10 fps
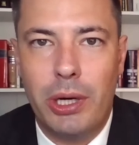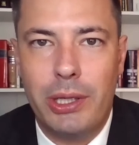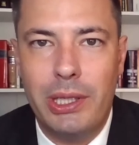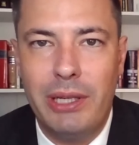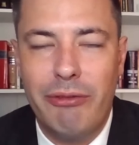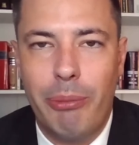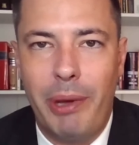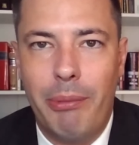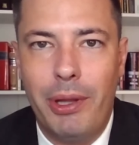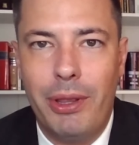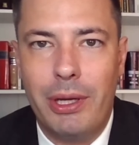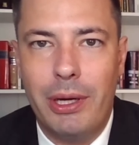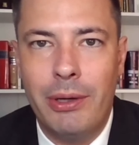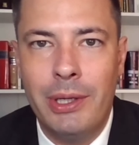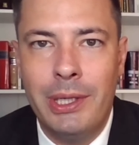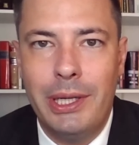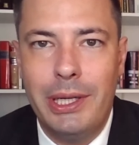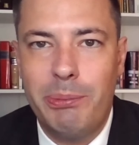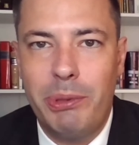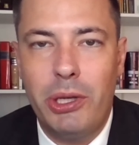Kharkiv about a month ago
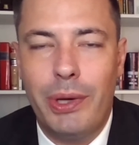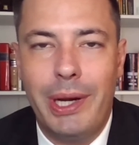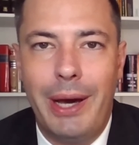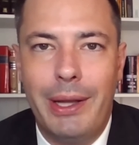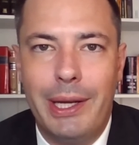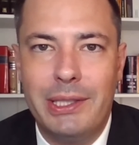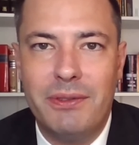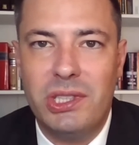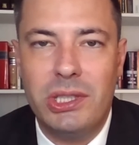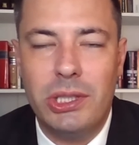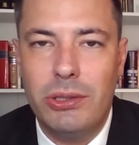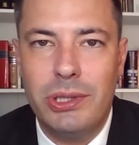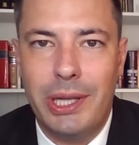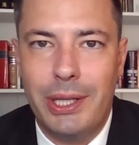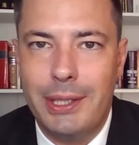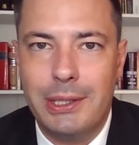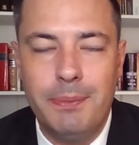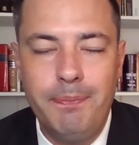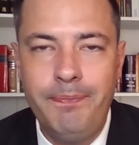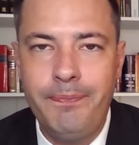is petering out. As you've seen the news
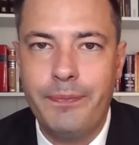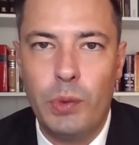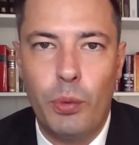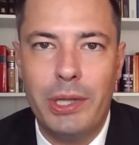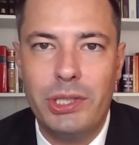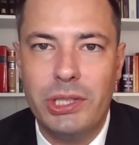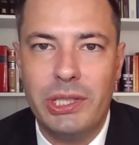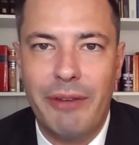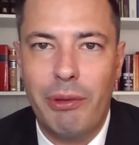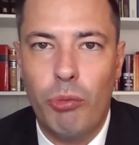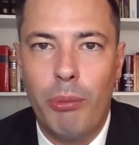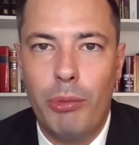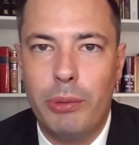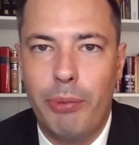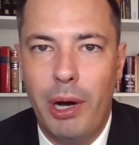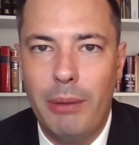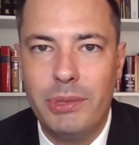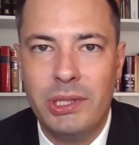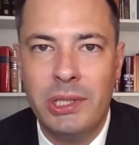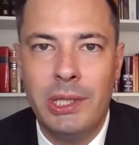headlines, Russia is having more and more
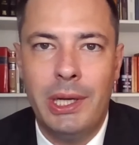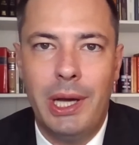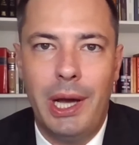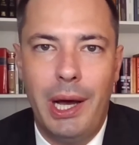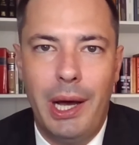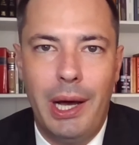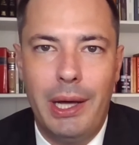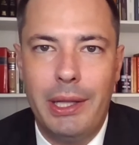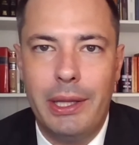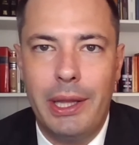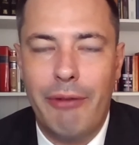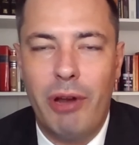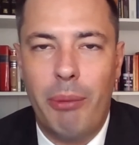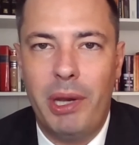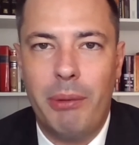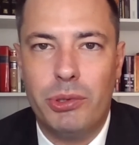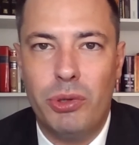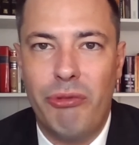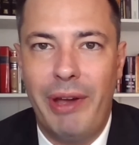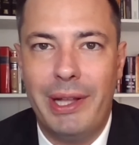problems. They have not been able to
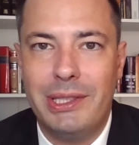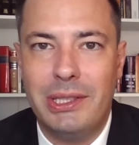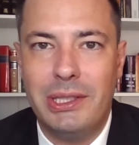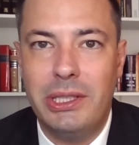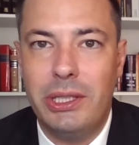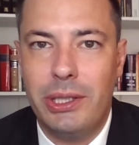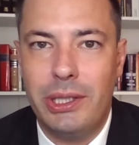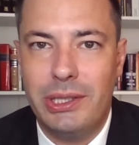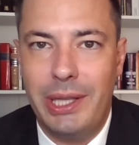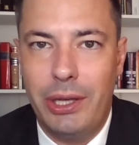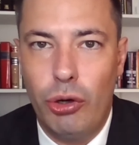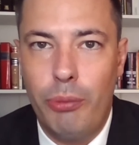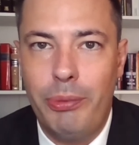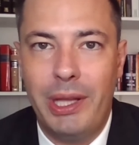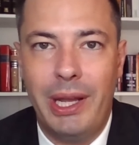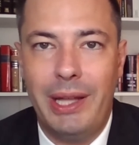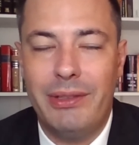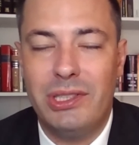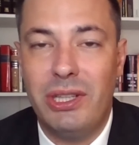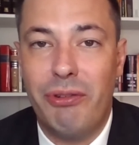advance nearly as they'd hoped. They'd
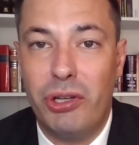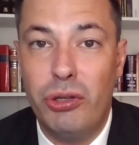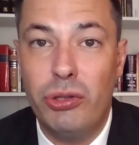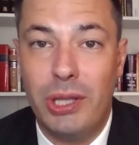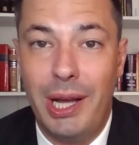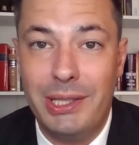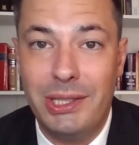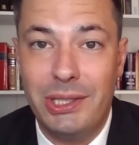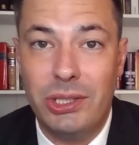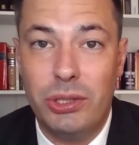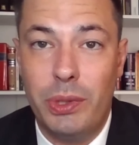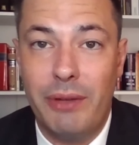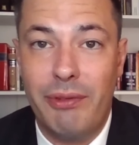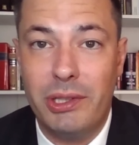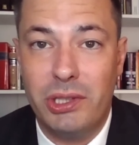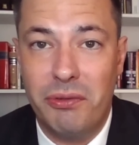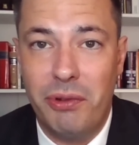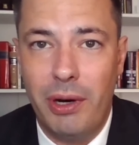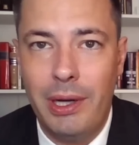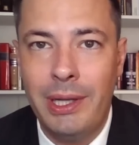had suffered huge losses to do what they've done so
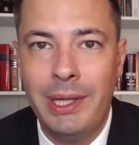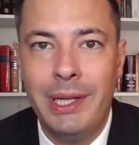far,